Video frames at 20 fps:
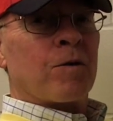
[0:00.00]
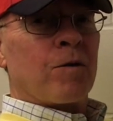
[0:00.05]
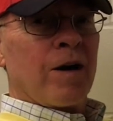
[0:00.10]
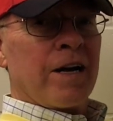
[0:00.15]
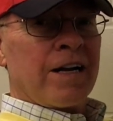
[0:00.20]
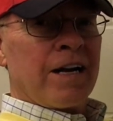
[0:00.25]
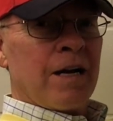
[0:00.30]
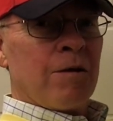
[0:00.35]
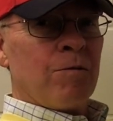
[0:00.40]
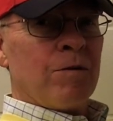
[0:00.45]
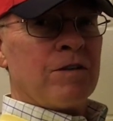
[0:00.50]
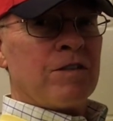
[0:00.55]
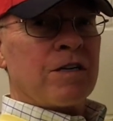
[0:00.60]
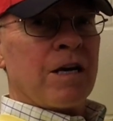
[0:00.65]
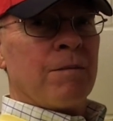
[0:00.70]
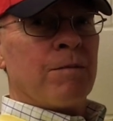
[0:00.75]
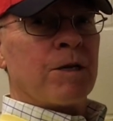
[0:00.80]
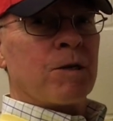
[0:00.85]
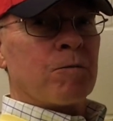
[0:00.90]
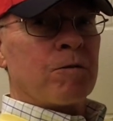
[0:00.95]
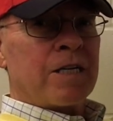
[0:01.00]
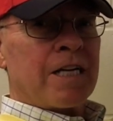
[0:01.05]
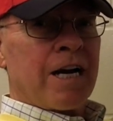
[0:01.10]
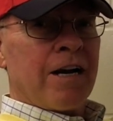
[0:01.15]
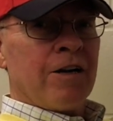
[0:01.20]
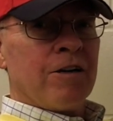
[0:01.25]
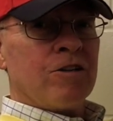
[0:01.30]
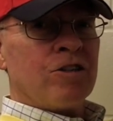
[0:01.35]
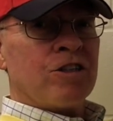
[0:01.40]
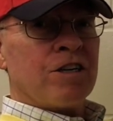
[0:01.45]
Craig Edwards. I'm the
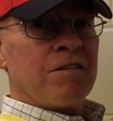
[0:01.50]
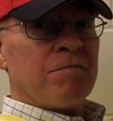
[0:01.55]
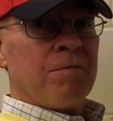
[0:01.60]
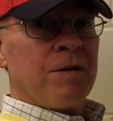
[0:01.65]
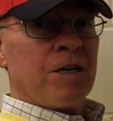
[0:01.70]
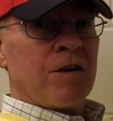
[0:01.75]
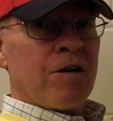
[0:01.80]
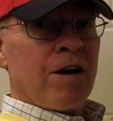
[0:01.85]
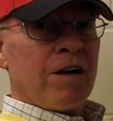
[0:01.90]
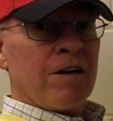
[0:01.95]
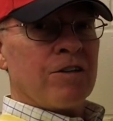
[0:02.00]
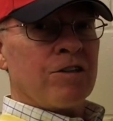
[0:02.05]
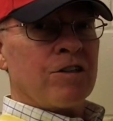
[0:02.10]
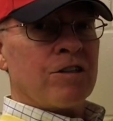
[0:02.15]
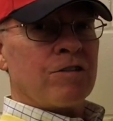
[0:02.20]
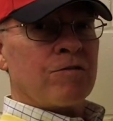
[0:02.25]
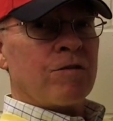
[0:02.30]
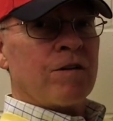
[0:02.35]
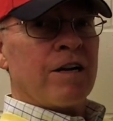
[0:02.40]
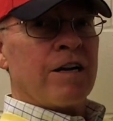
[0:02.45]
retired chief meteorologist